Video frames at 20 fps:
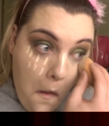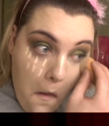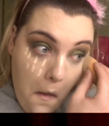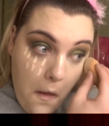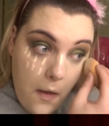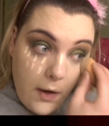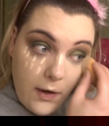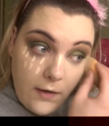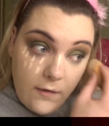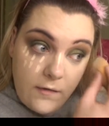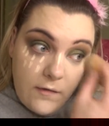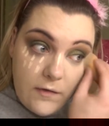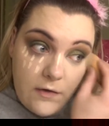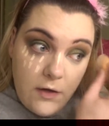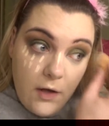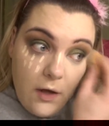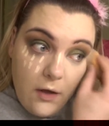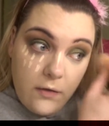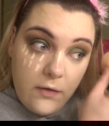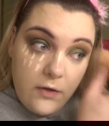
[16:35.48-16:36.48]
And it's
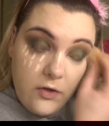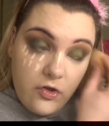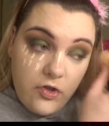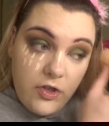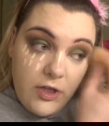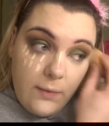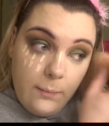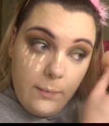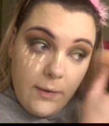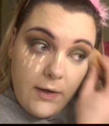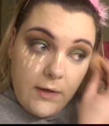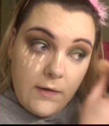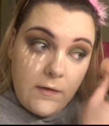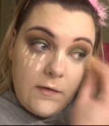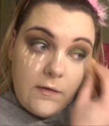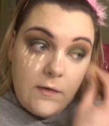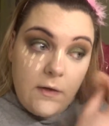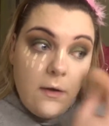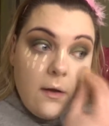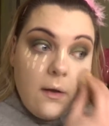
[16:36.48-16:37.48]
not the
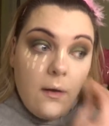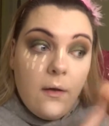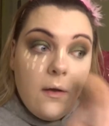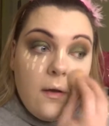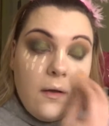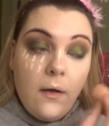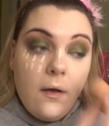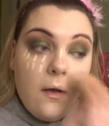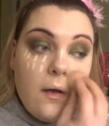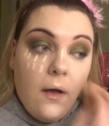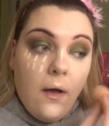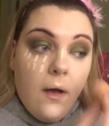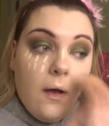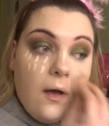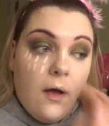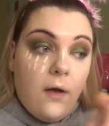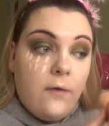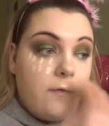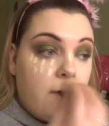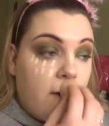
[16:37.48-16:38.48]
cheapest
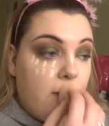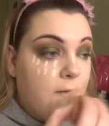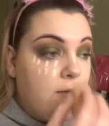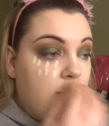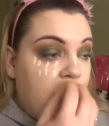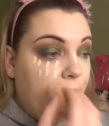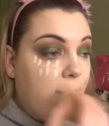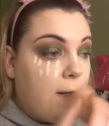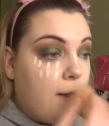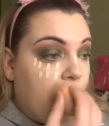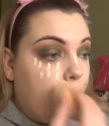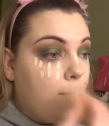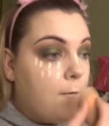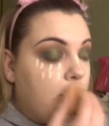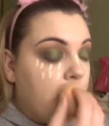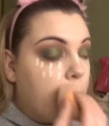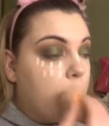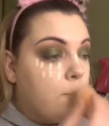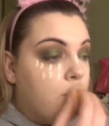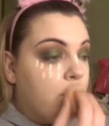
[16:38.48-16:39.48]
of concealers,
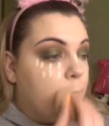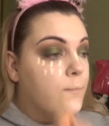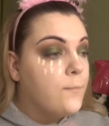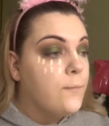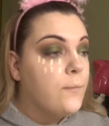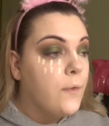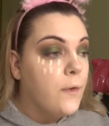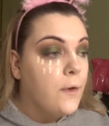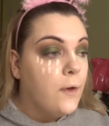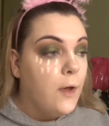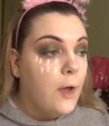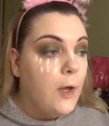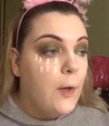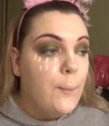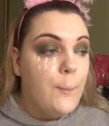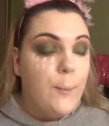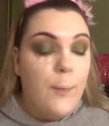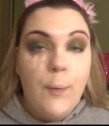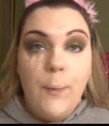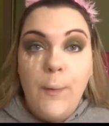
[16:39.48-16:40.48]

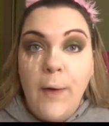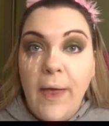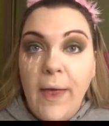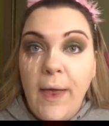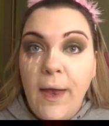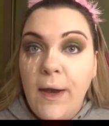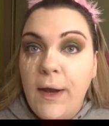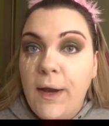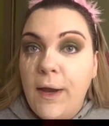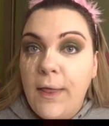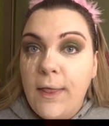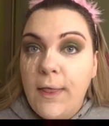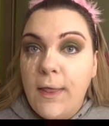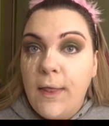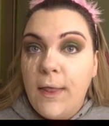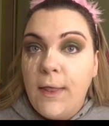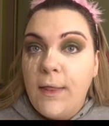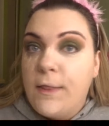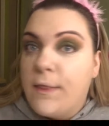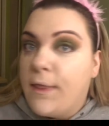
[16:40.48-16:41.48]
but when
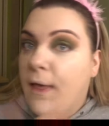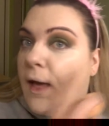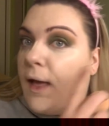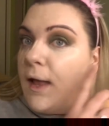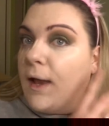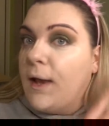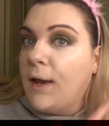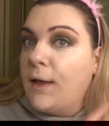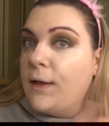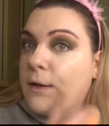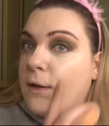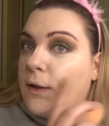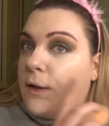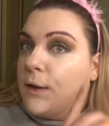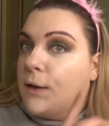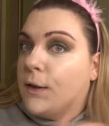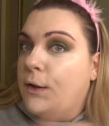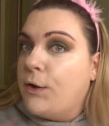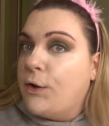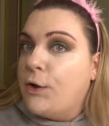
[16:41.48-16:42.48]
that
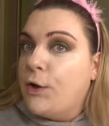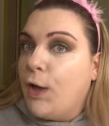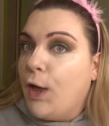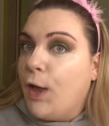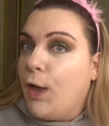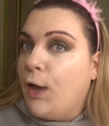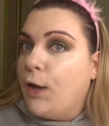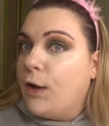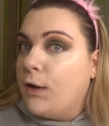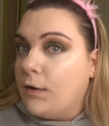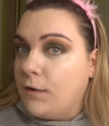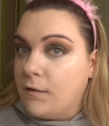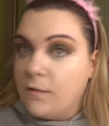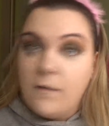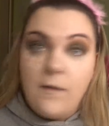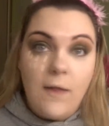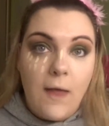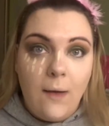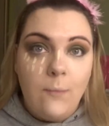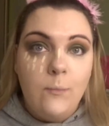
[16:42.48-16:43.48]
little
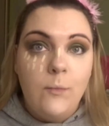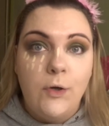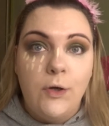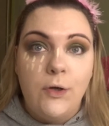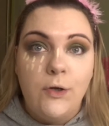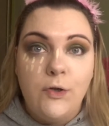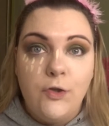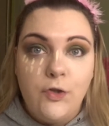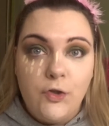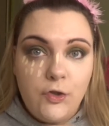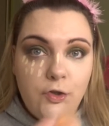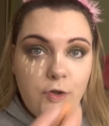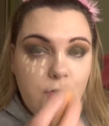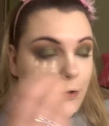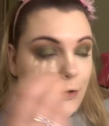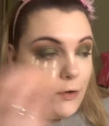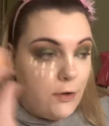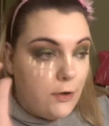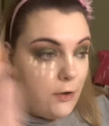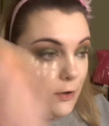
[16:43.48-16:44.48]
does that much,
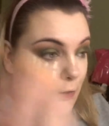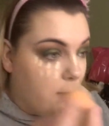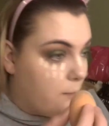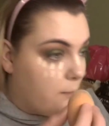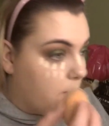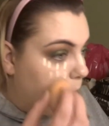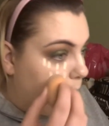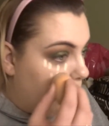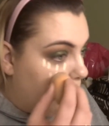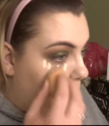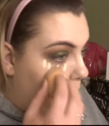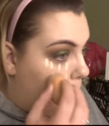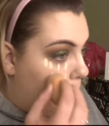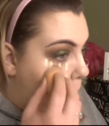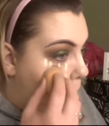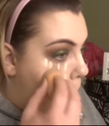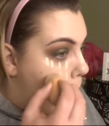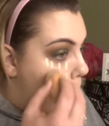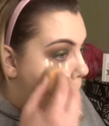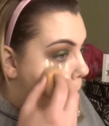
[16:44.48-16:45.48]
you don't,
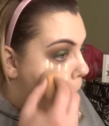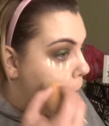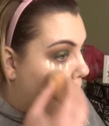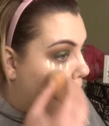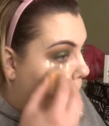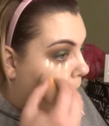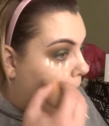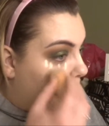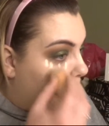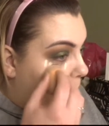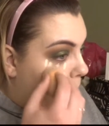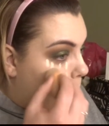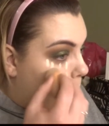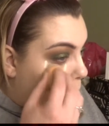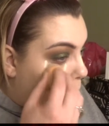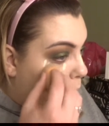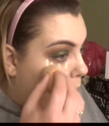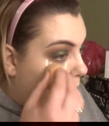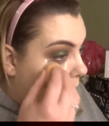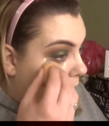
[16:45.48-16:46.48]
like, the
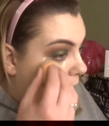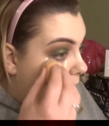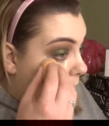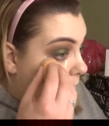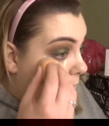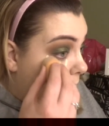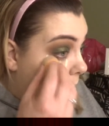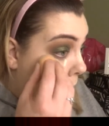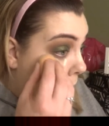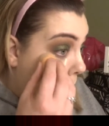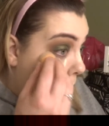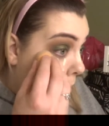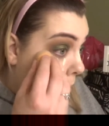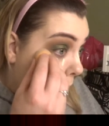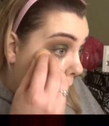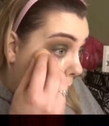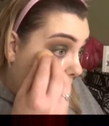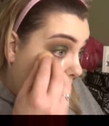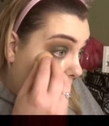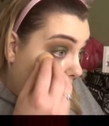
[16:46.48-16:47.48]
price
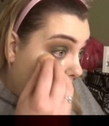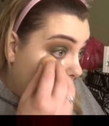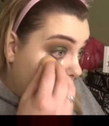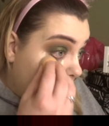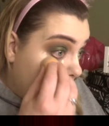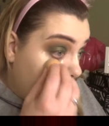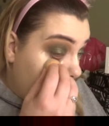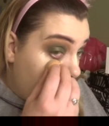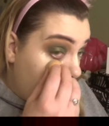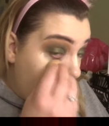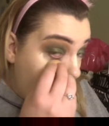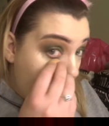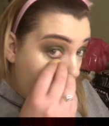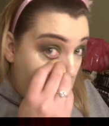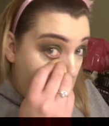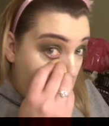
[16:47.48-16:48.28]
isn't